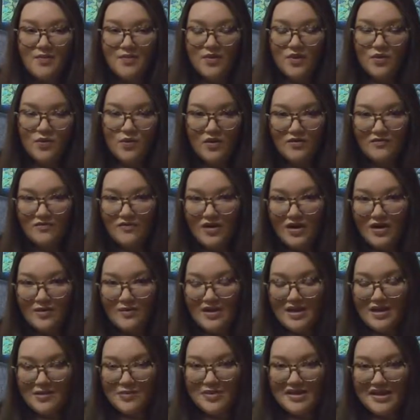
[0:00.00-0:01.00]
there weren't very
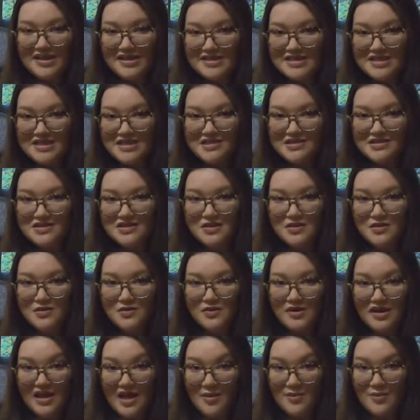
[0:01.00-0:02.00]
many places to
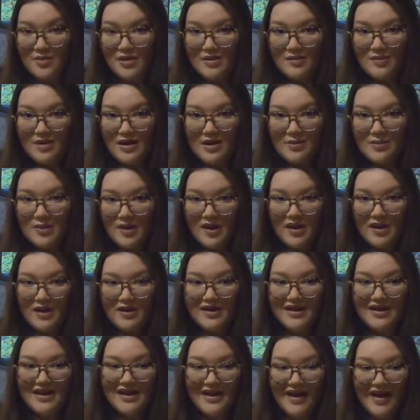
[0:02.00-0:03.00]
get bit by a bug.